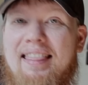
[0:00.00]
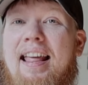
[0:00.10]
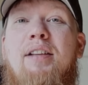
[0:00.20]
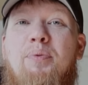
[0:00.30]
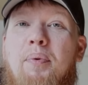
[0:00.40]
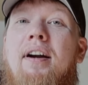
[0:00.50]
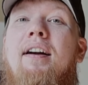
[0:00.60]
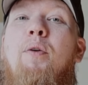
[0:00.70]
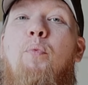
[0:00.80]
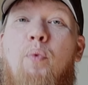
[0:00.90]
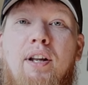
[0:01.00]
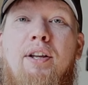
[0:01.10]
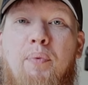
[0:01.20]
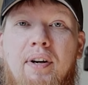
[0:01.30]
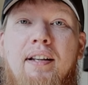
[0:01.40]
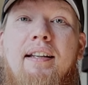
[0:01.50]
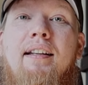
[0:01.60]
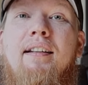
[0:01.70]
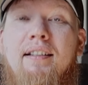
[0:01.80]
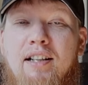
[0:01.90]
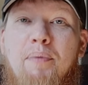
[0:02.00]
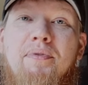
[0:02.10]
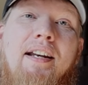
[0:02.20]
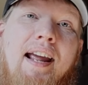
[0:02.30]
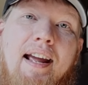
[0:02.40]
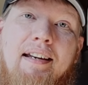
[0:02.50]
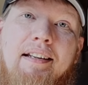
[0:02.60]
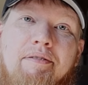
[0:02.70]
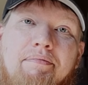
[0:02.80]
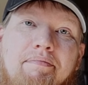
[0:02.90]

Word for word: that's where it really, really comes in handy.